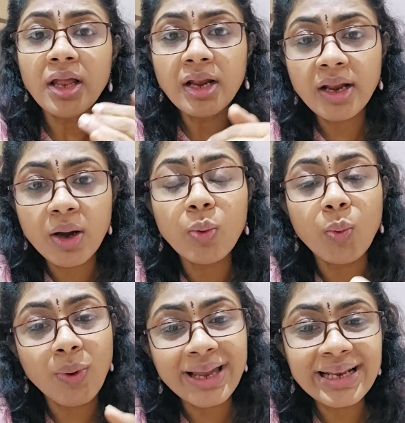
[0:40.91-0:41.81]
Now,
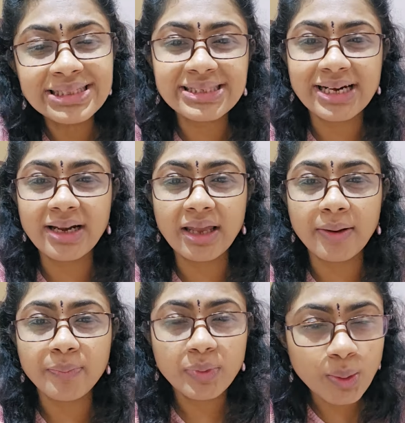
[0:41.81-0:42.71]
while
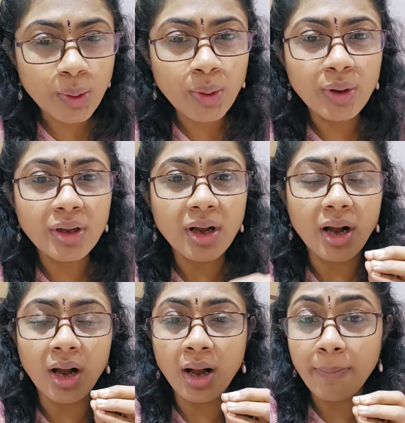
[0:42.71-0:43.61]
studying, you
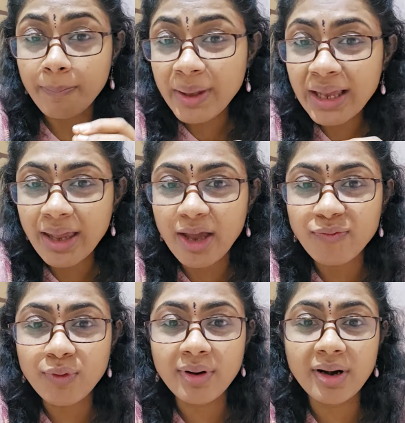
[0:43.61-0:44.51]
know, be
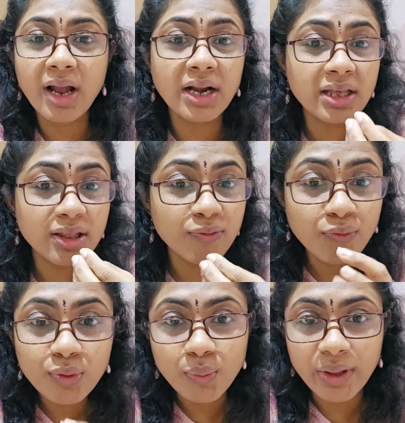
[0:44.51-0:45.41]
careful regarding the
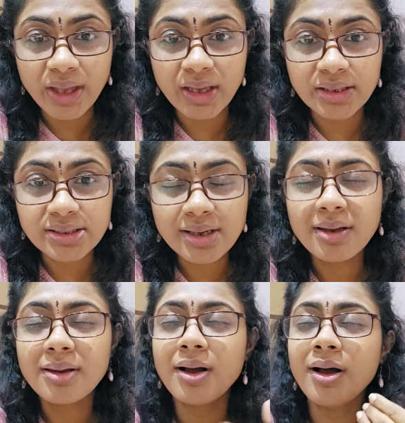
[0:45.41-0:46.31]
food we eat.
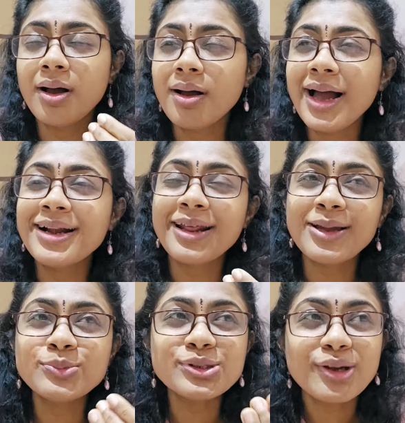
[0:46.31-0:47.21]
At
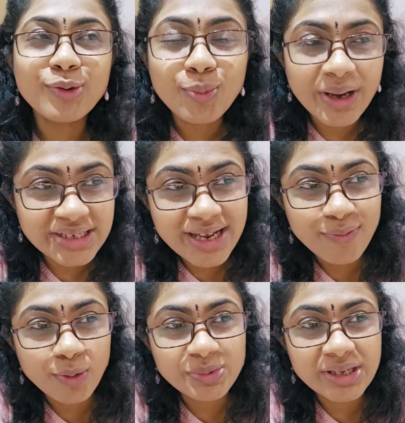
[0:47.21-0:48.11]
times, you might have
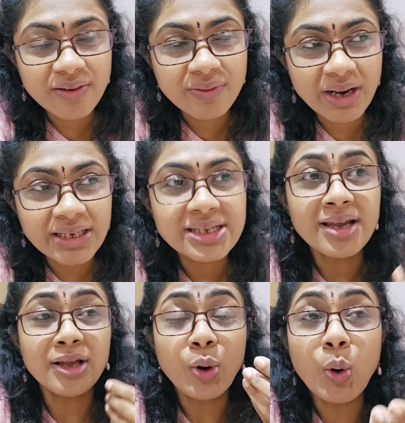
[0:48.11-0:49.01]
observed, right?
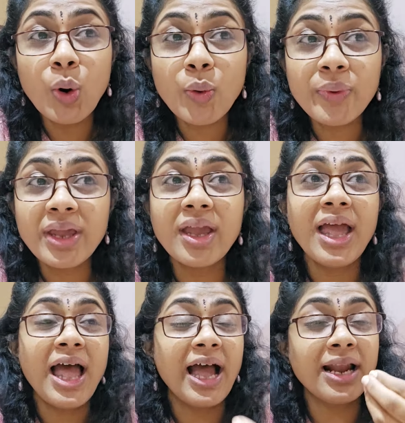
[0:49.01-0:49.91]
Oh, we
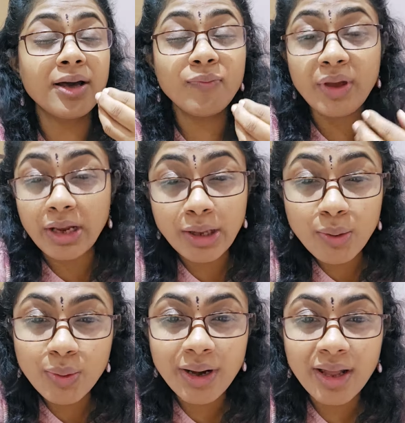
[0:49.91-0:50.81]
had a very
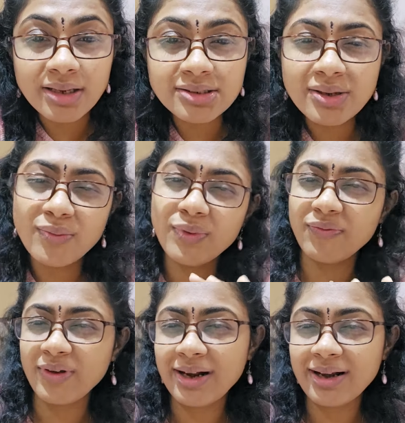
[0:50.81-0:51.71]
good lunch, we
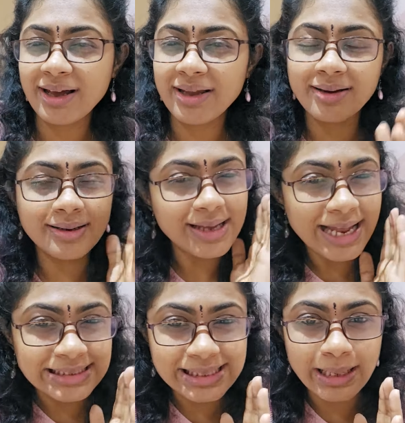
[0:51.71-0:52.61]
feel tired
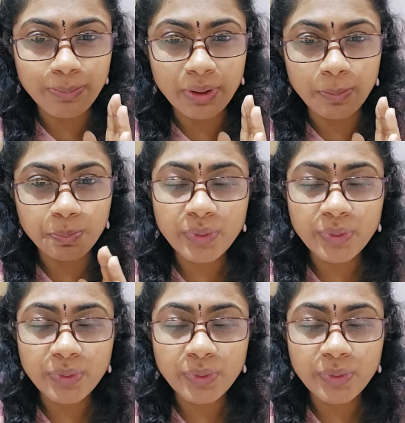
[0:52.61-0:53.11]
and sleepy.